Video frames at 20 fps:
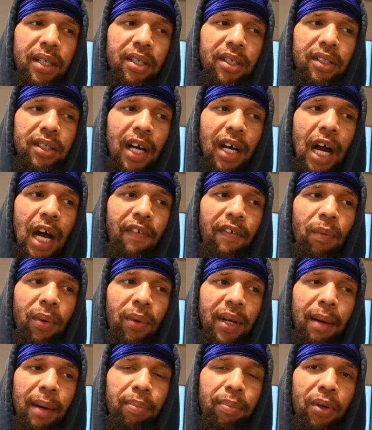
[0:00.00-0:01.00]
aside from when
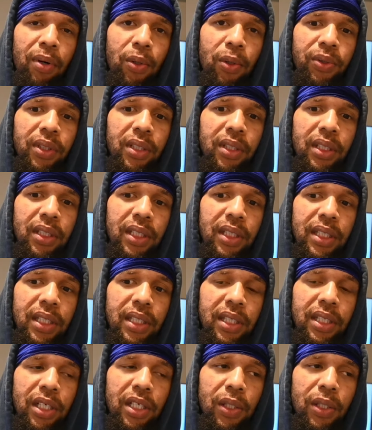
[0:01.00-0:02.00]
I post the
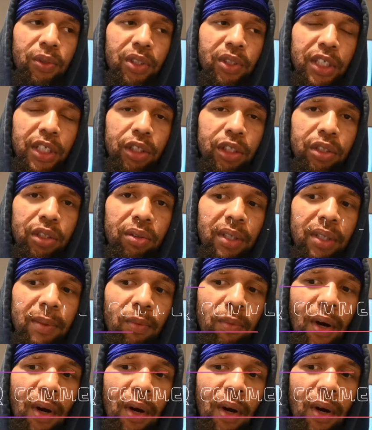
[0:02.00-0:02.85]
TOG stream where I